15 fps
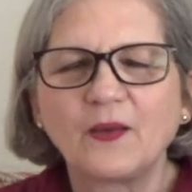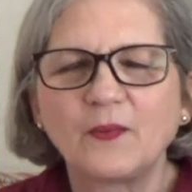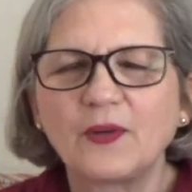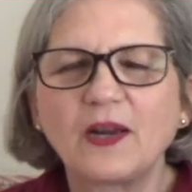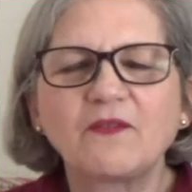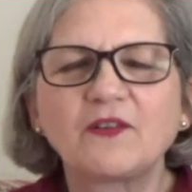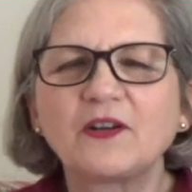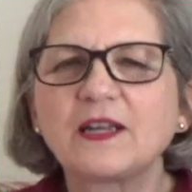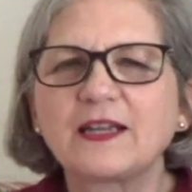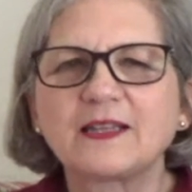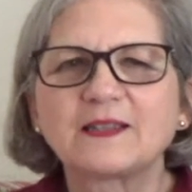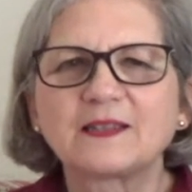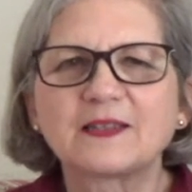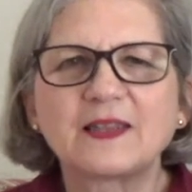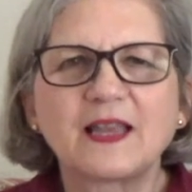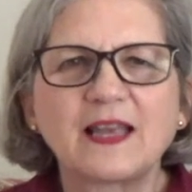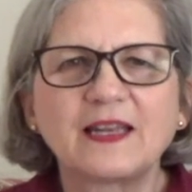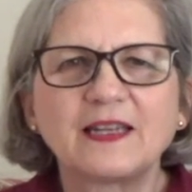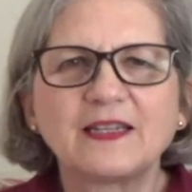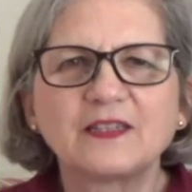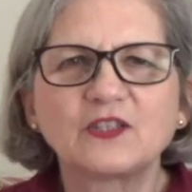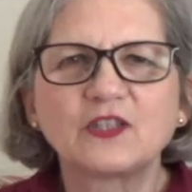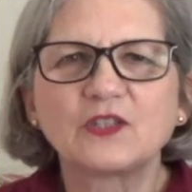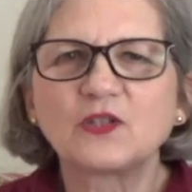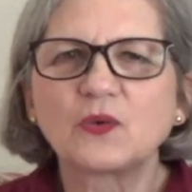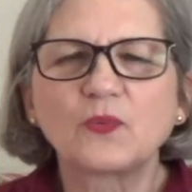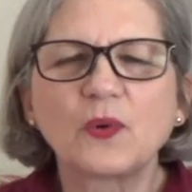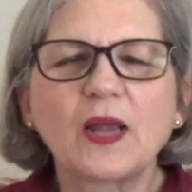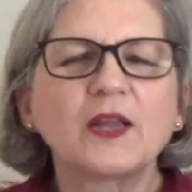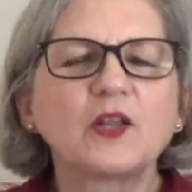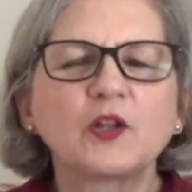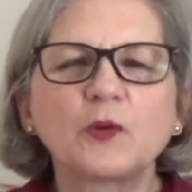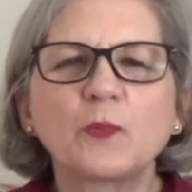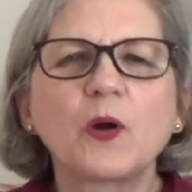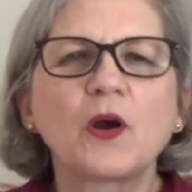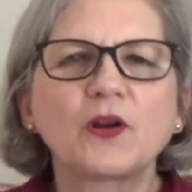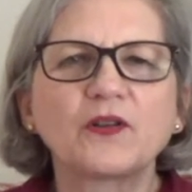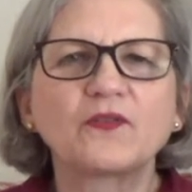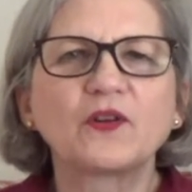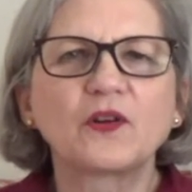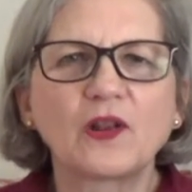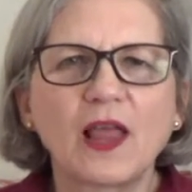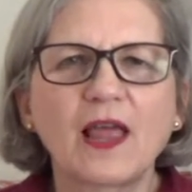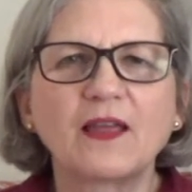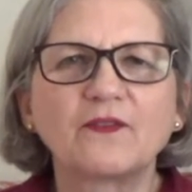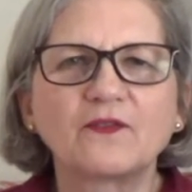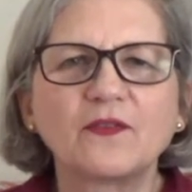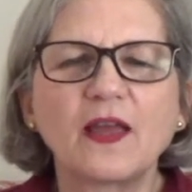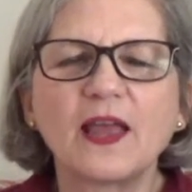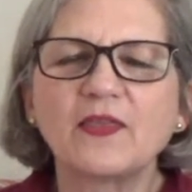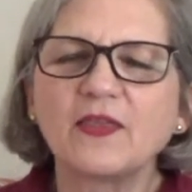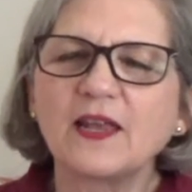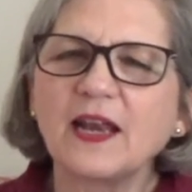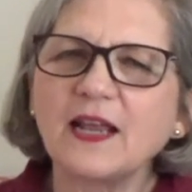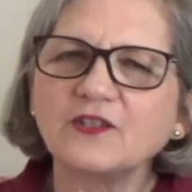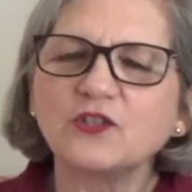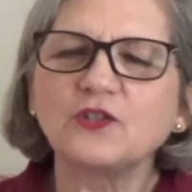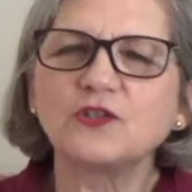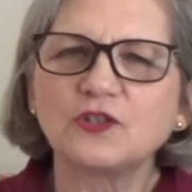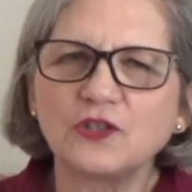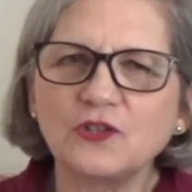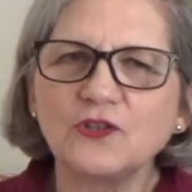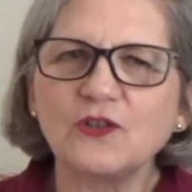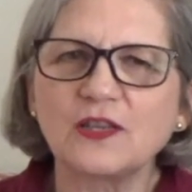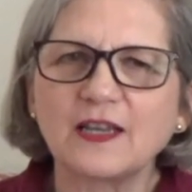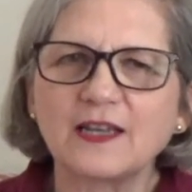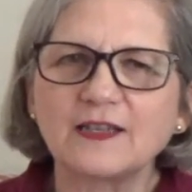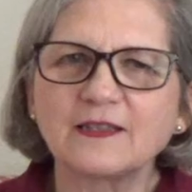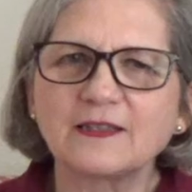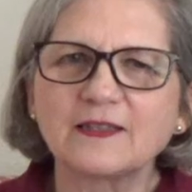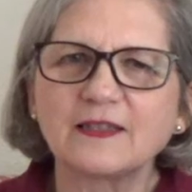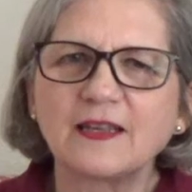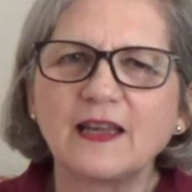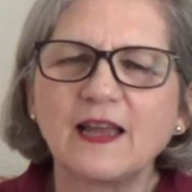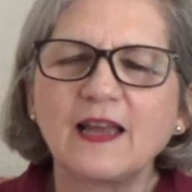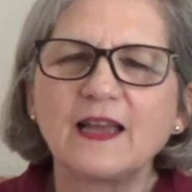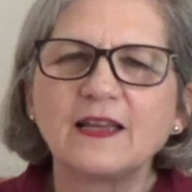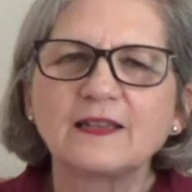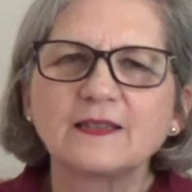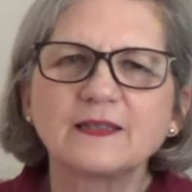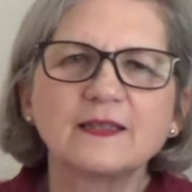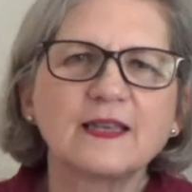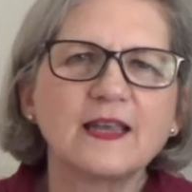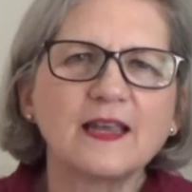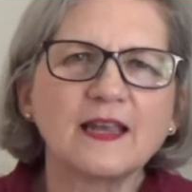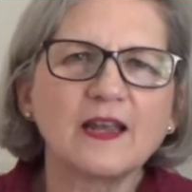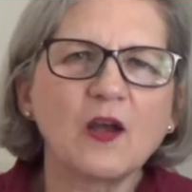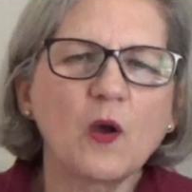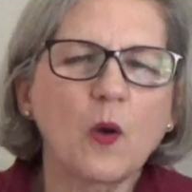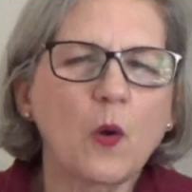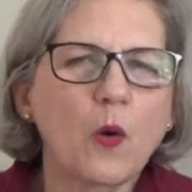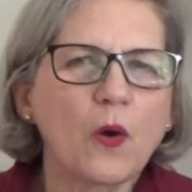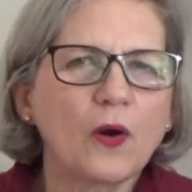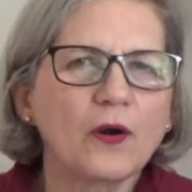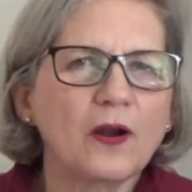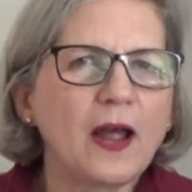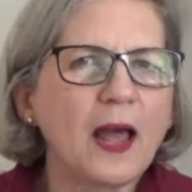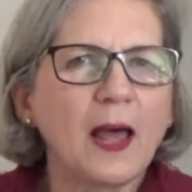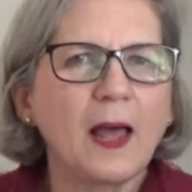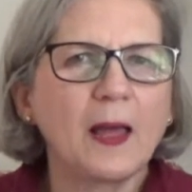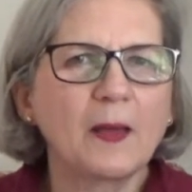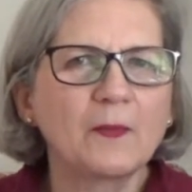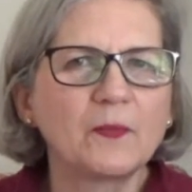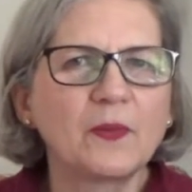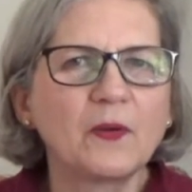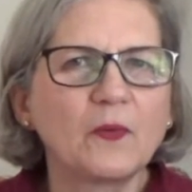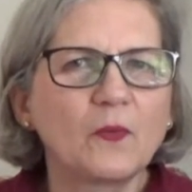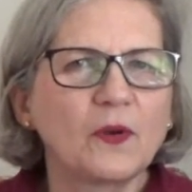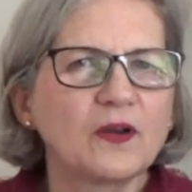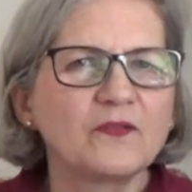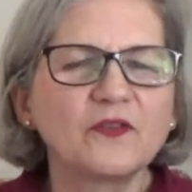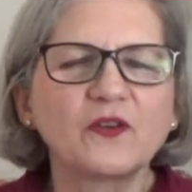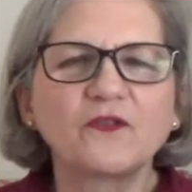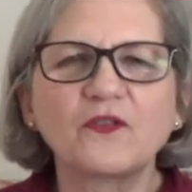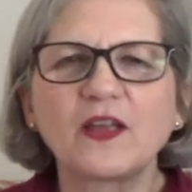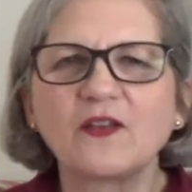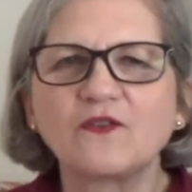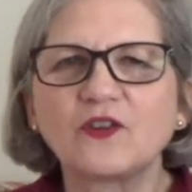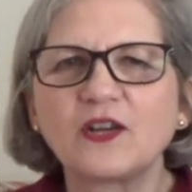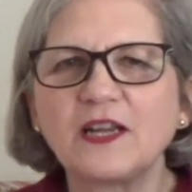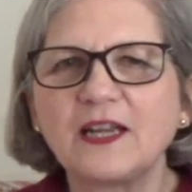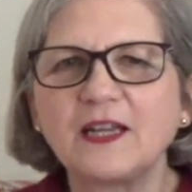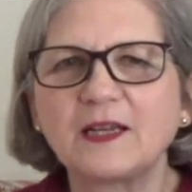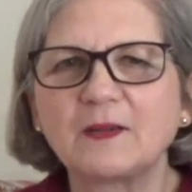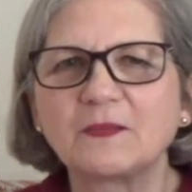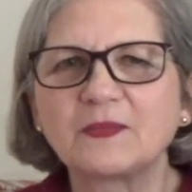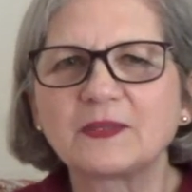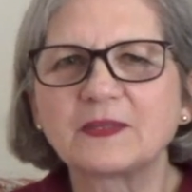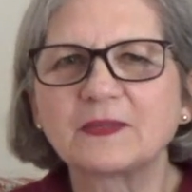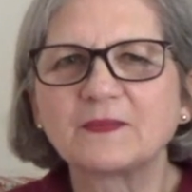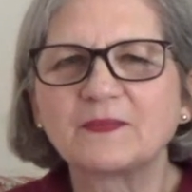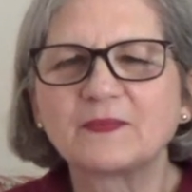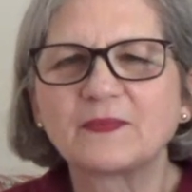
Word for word: Whatever it is that is just a regular part of your life. And then as you do this, sing or hum one of your favorite hymns.